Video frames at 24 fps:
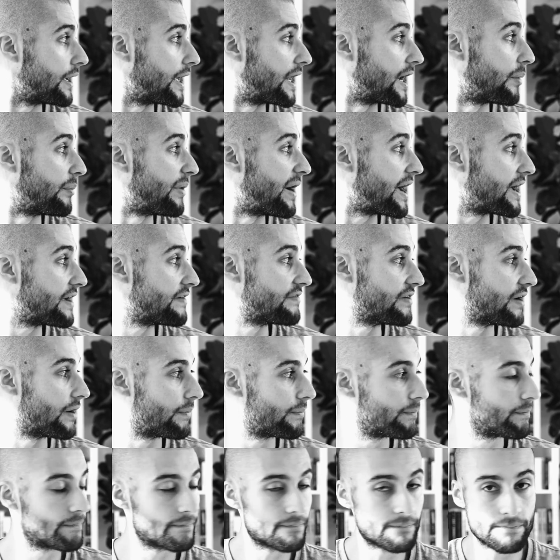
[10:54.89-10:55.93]
and our behavior.
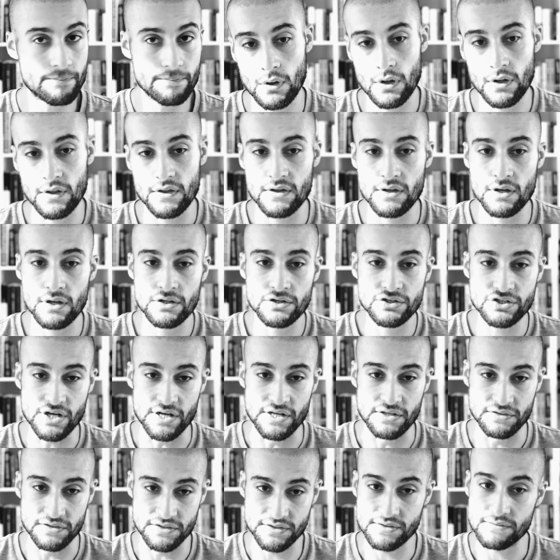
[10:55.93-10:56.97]

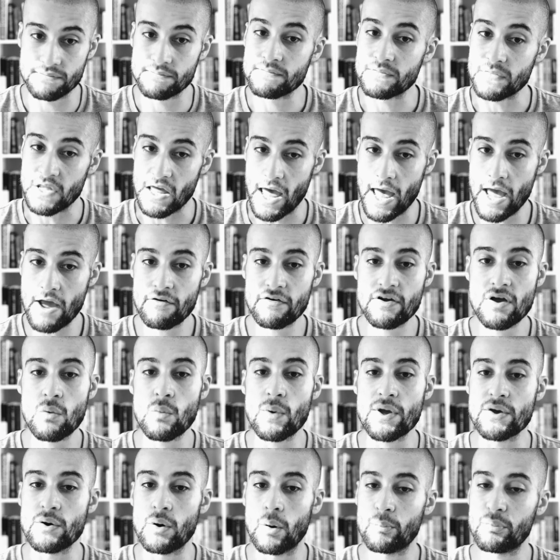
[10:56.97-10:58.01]
Genes. The area
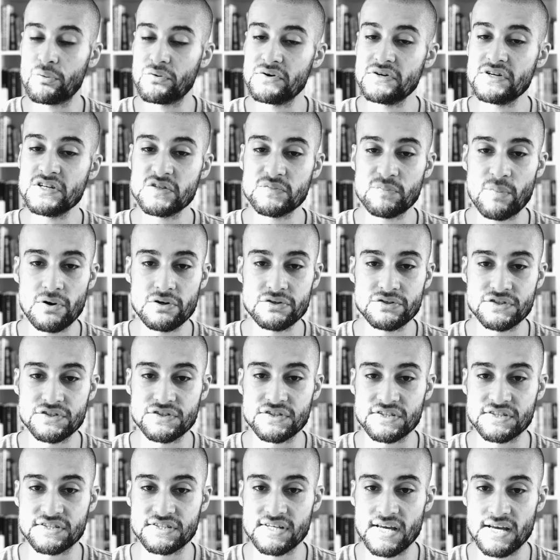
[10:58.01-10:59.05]
where you are predisposed to
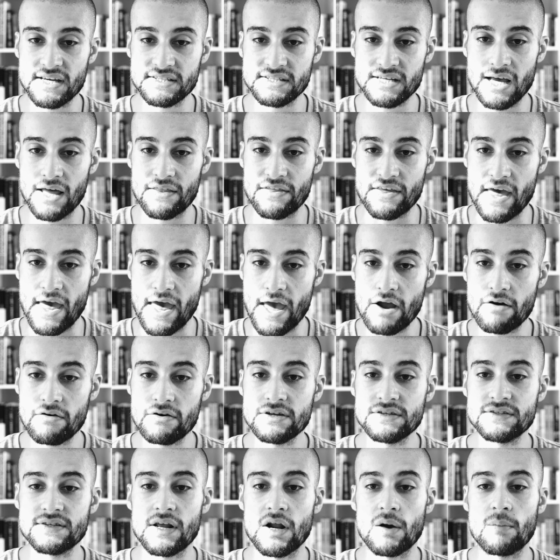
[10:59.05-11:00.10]
success are the
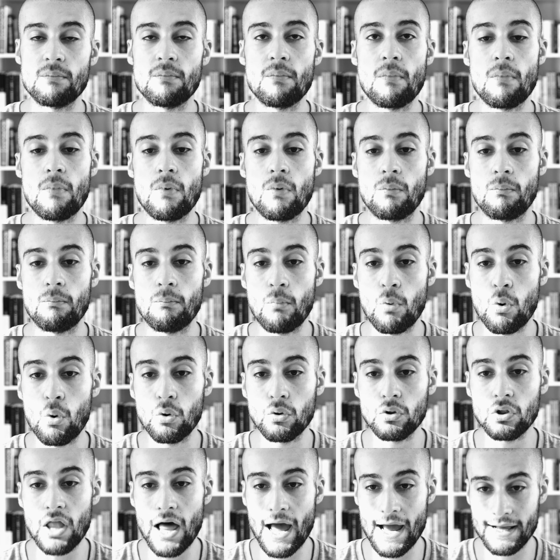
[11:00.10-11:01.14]
areas that are
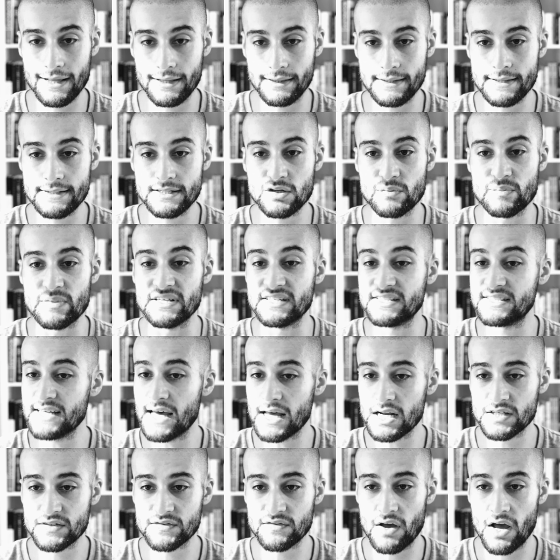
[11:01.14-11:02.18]
more likely to be
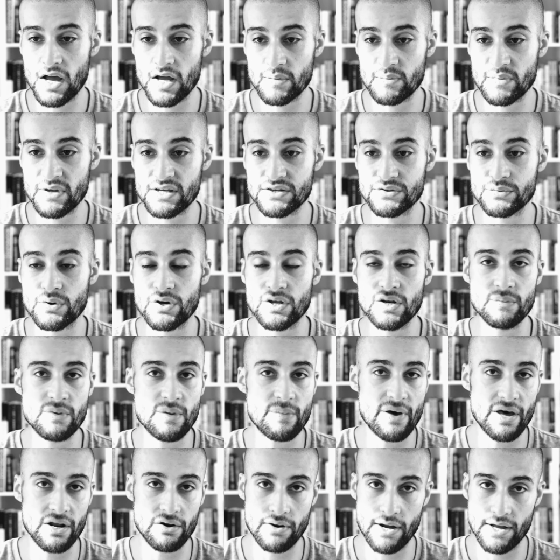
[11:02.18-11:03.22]
satisfying because we're going to be
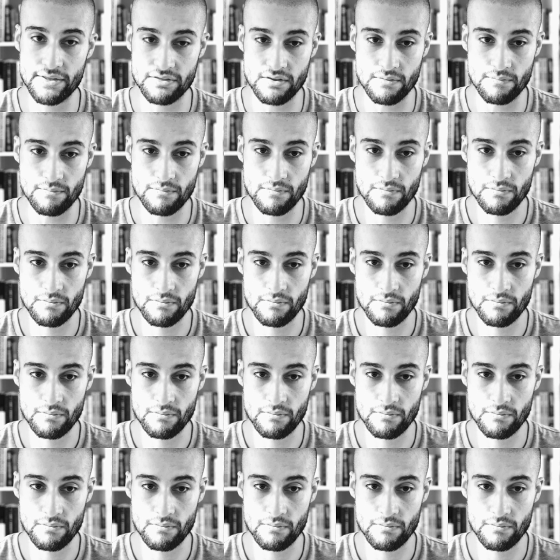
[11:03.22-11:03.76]
better at them.